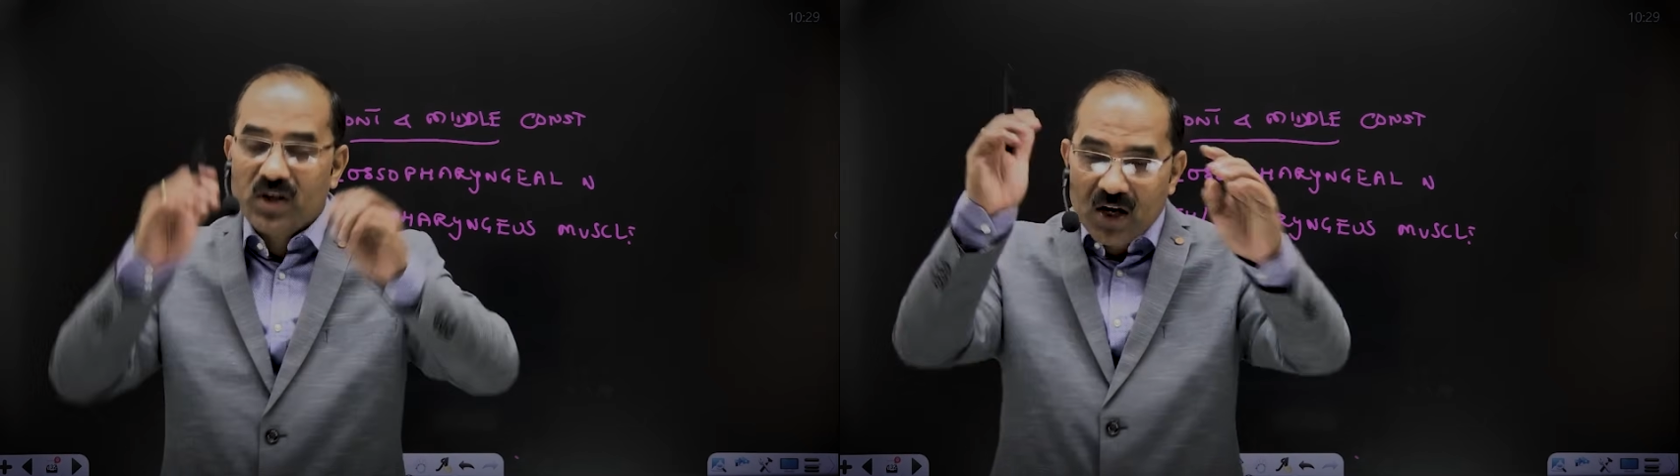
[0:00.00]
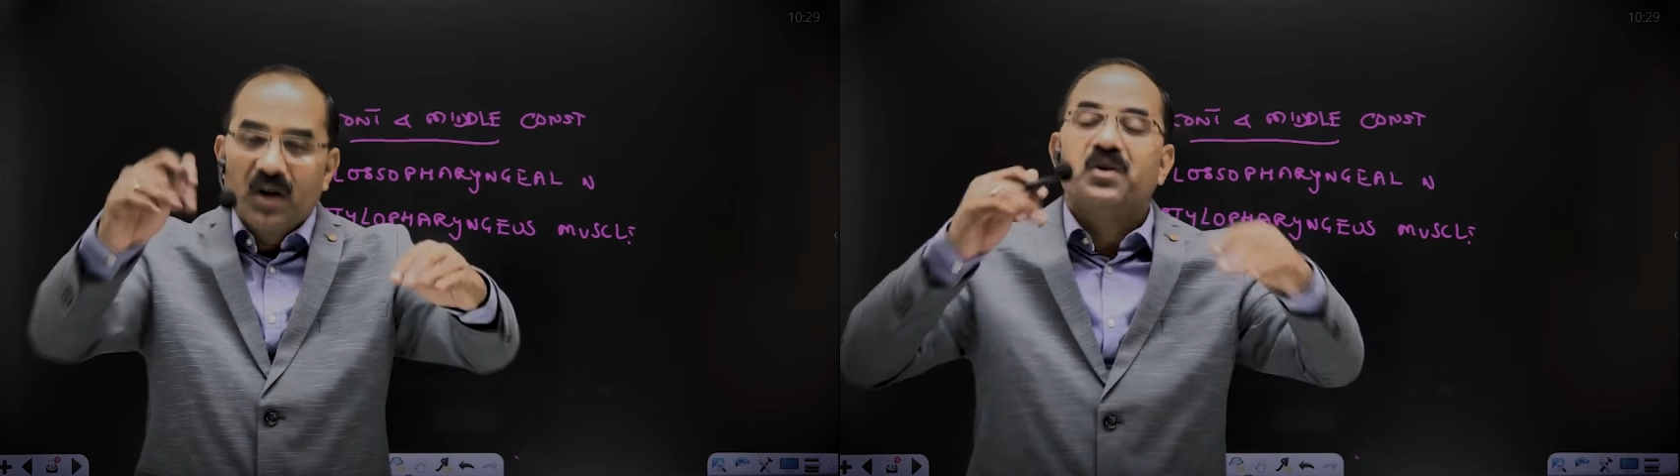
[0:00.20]

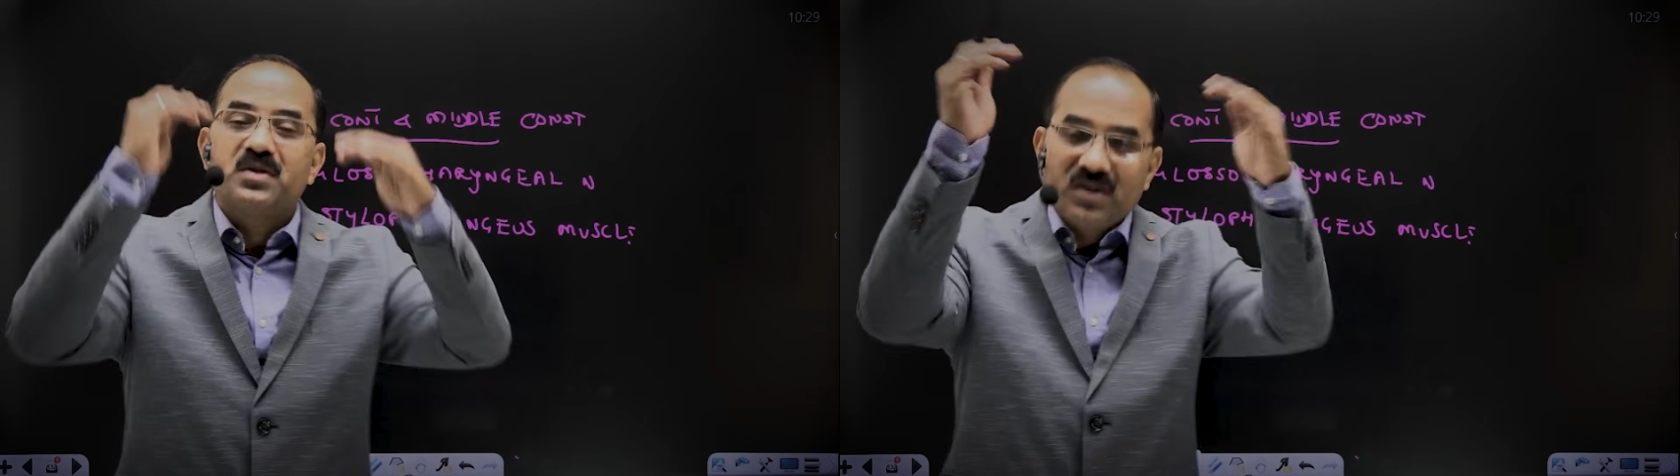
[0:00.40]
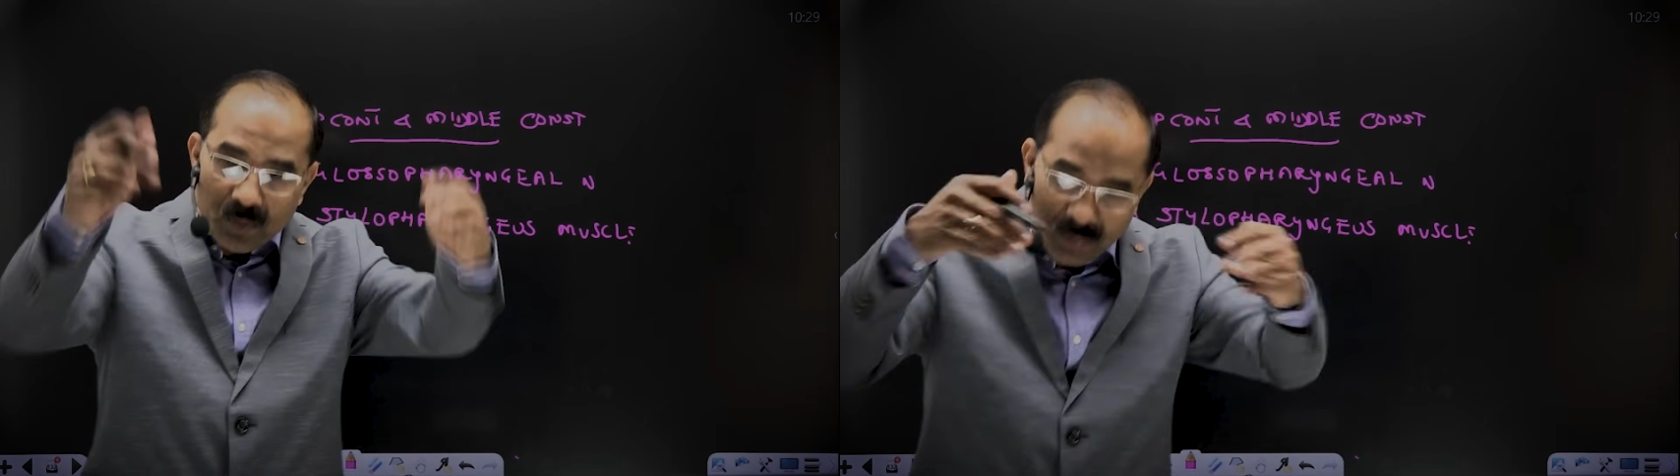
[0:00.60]
To
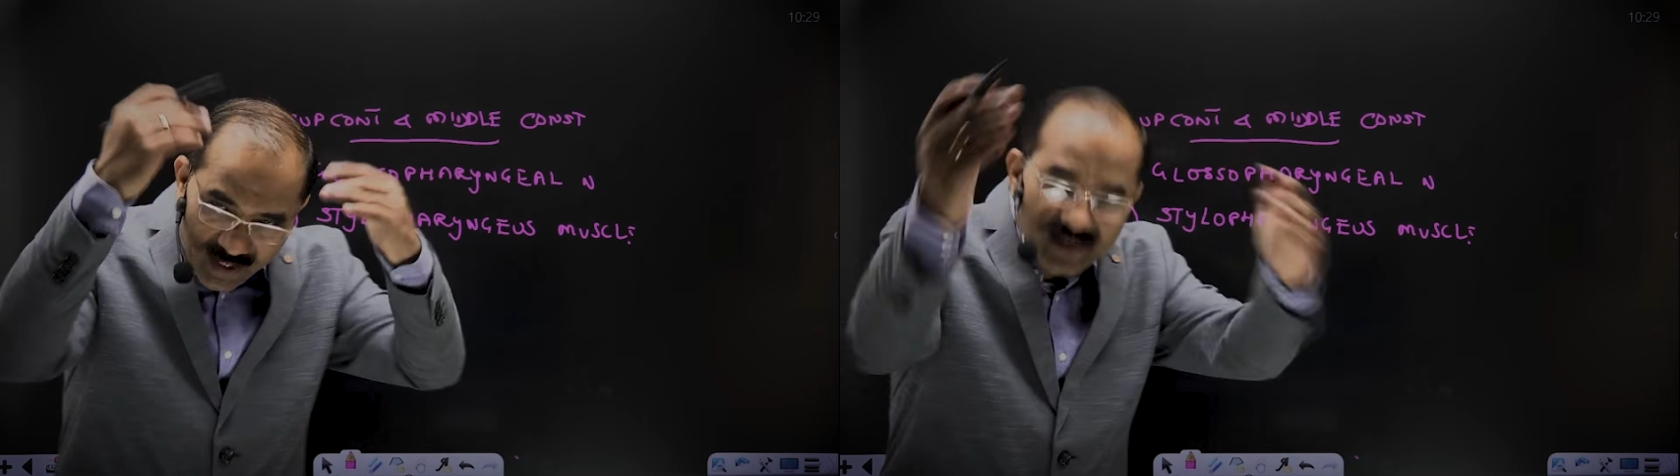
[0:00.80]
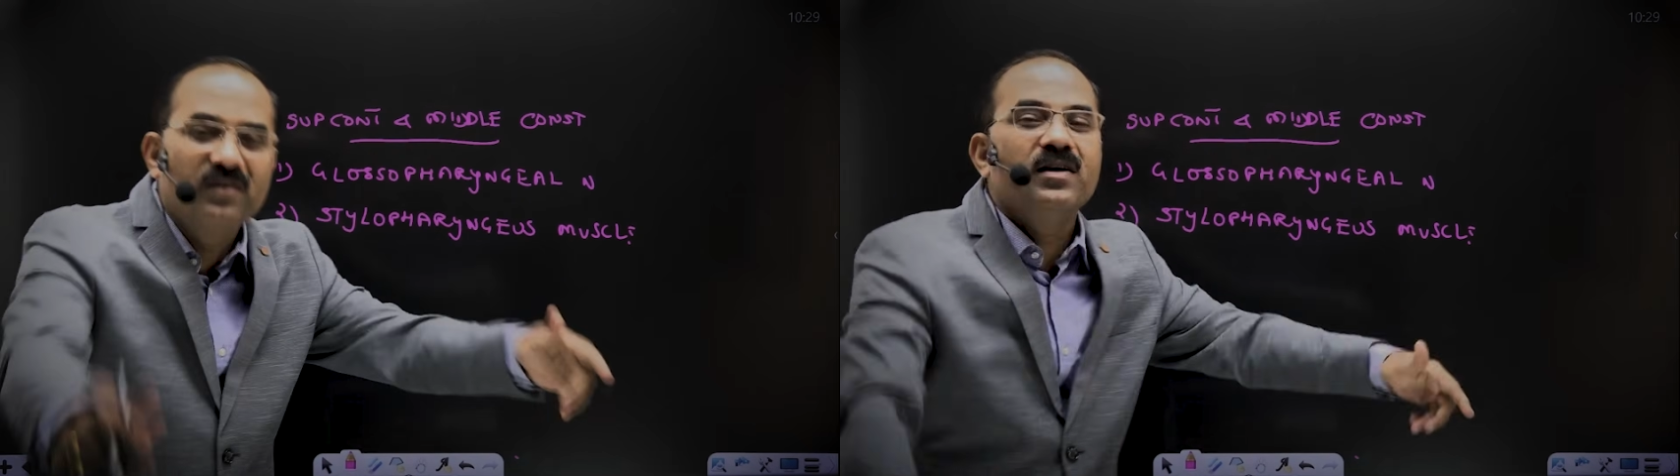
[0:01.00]
supply
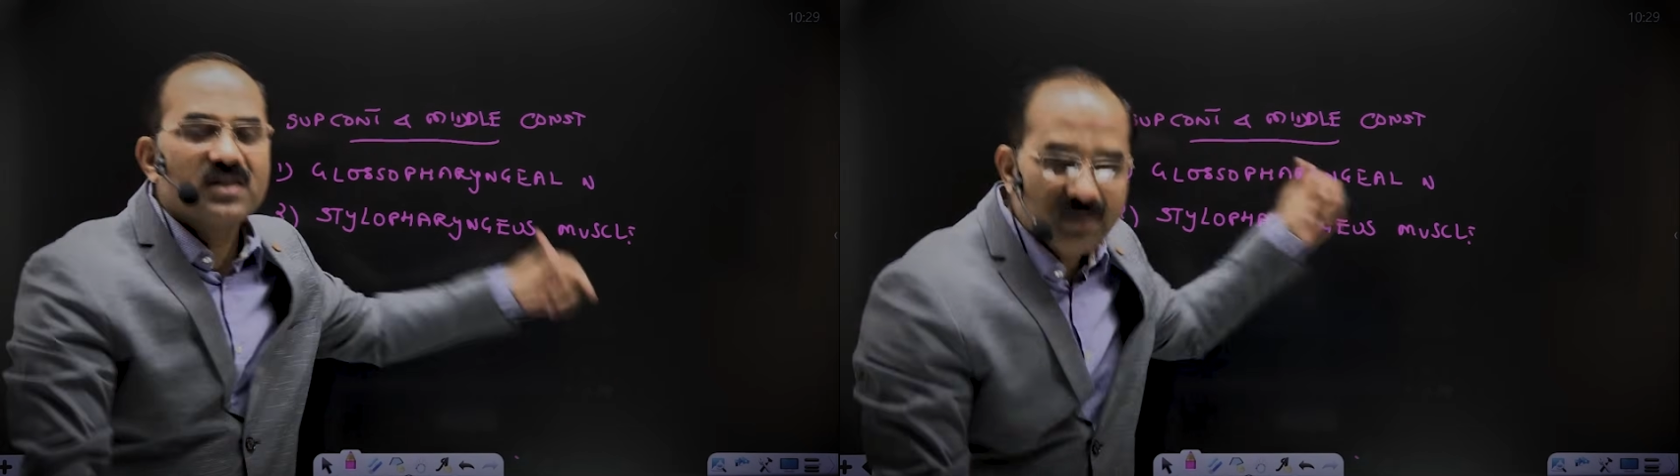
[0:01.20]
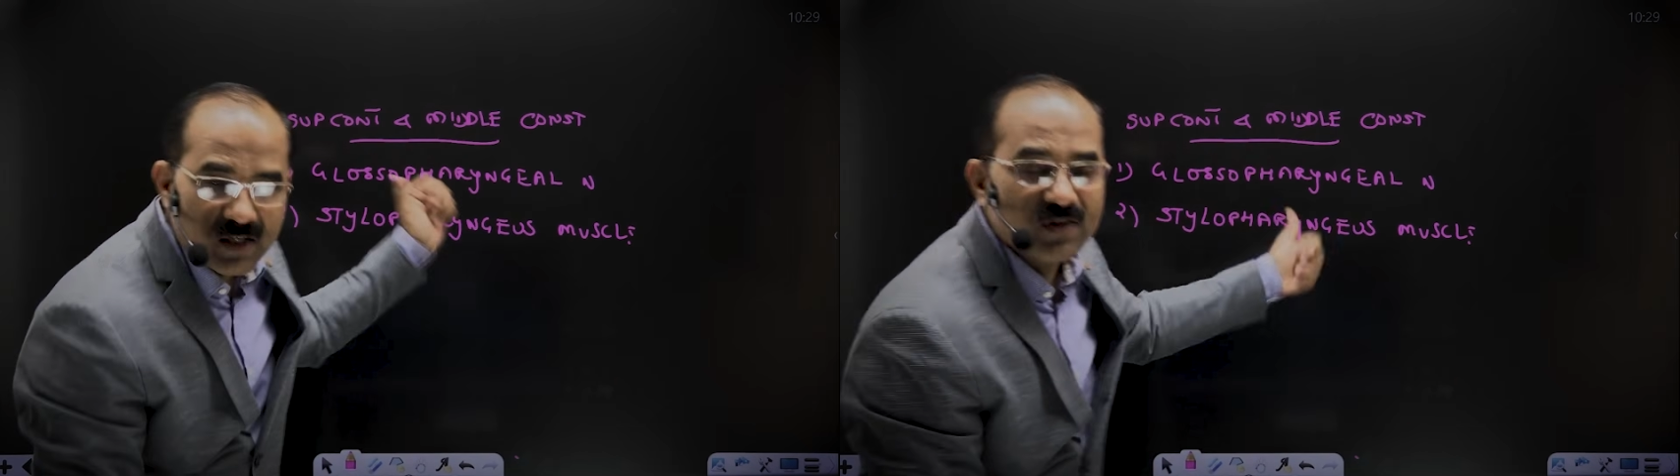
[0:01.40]
this
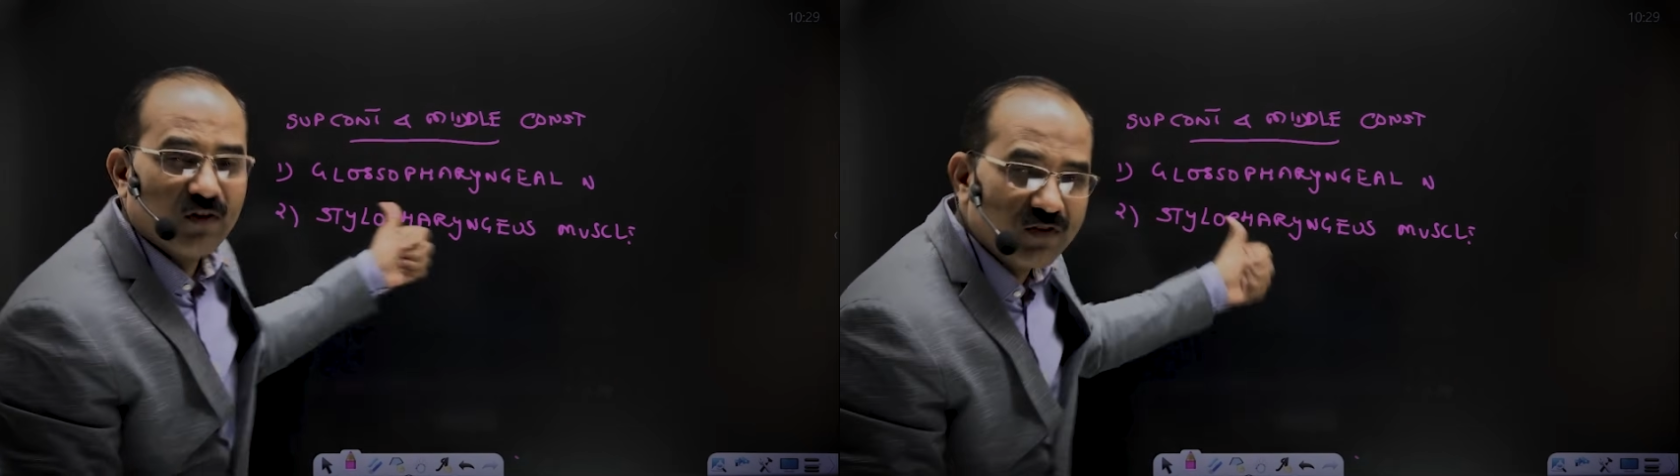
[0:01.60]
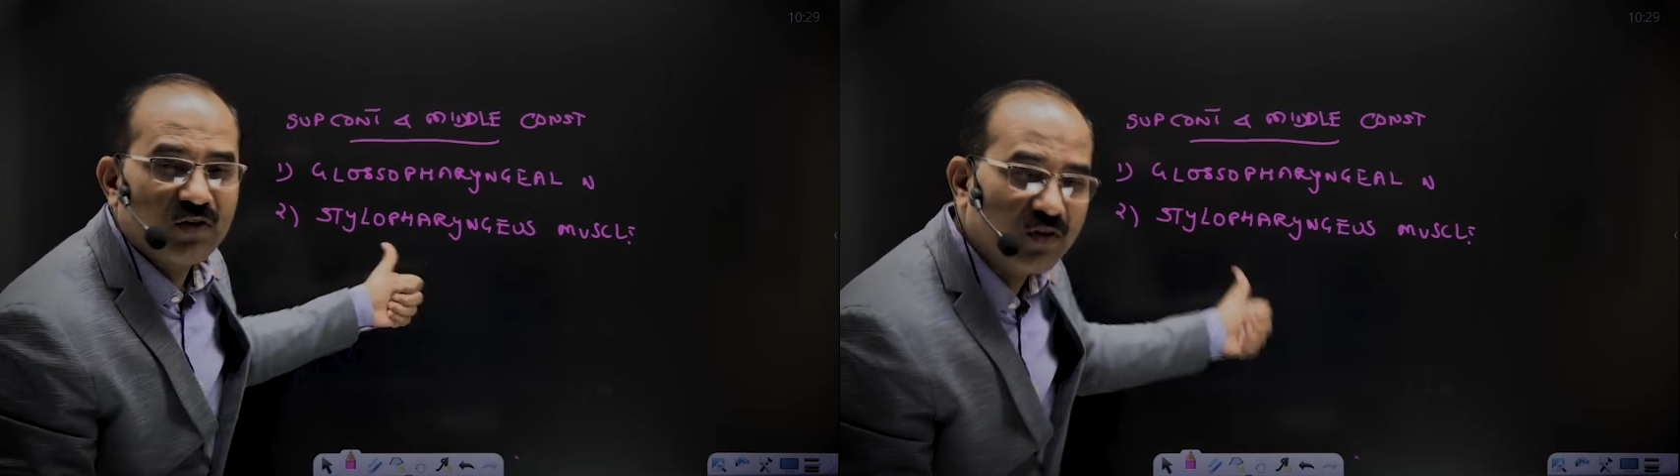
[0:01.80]
muscle of the
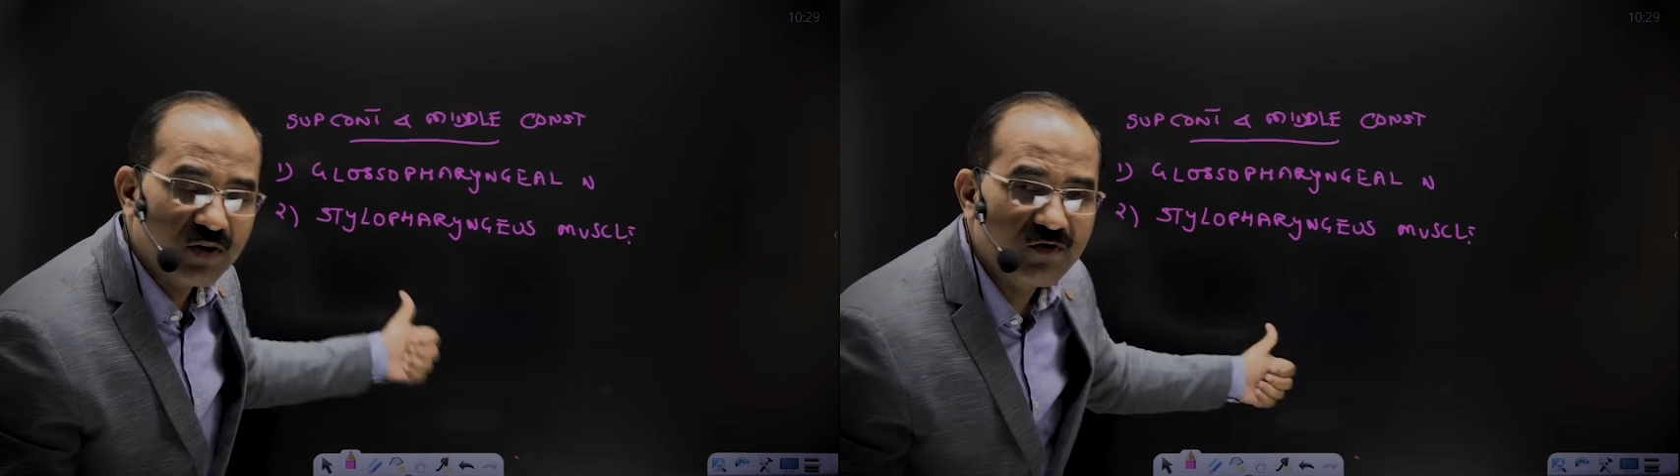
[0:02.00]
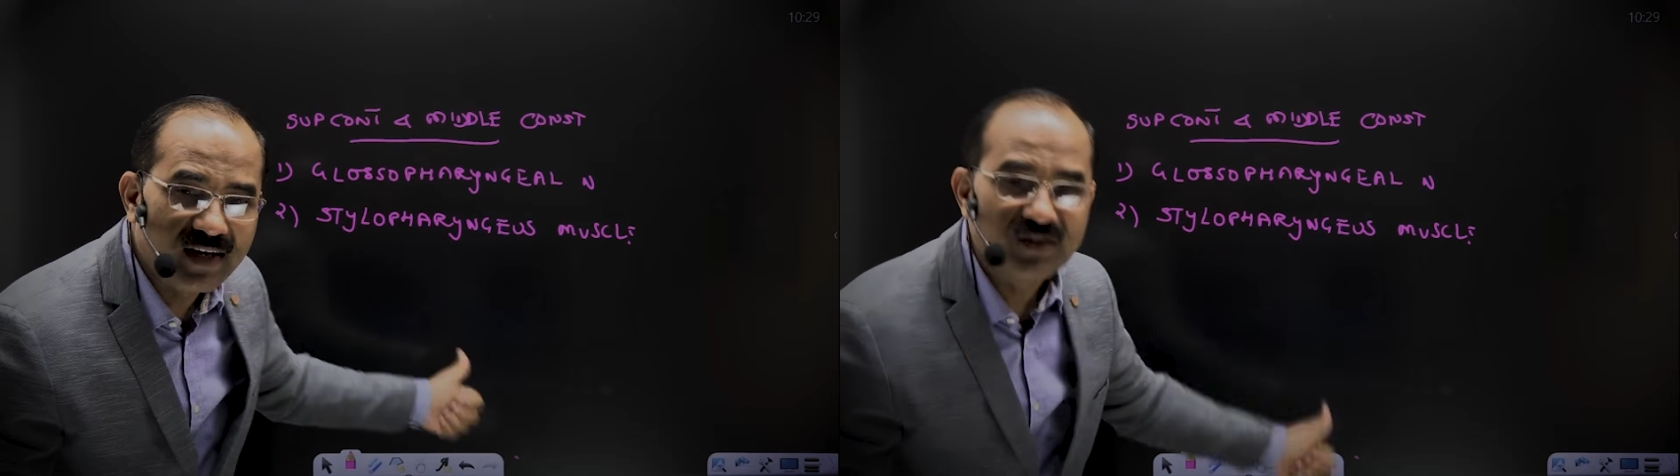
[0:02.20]
third
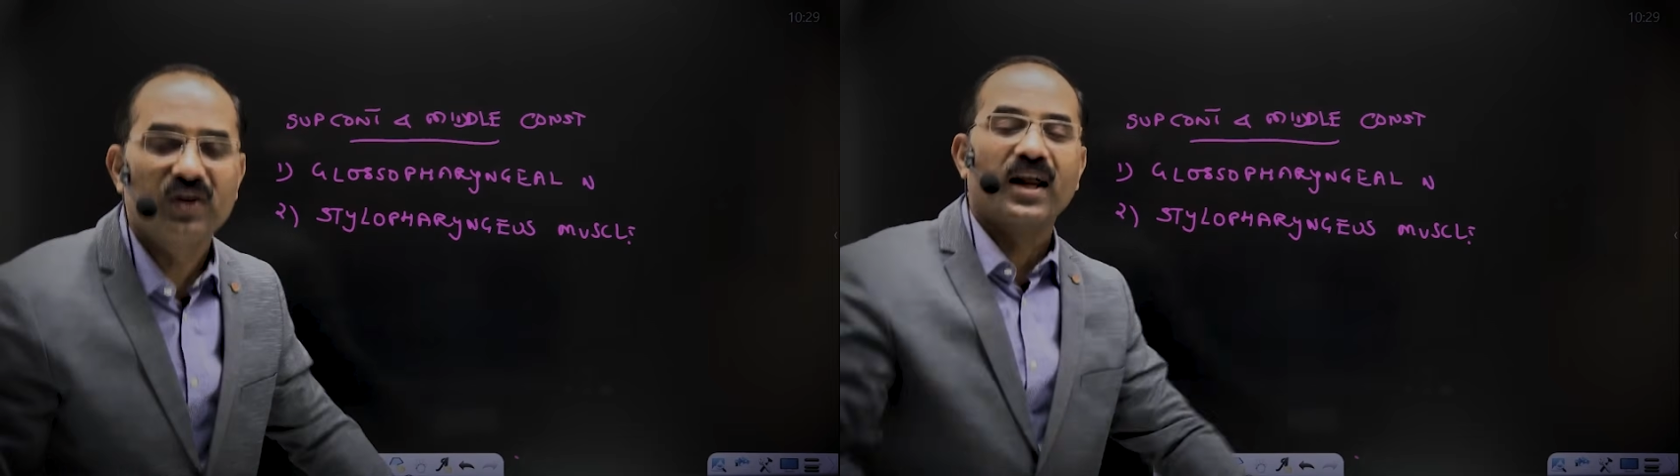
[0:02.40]
pharyngeal arch,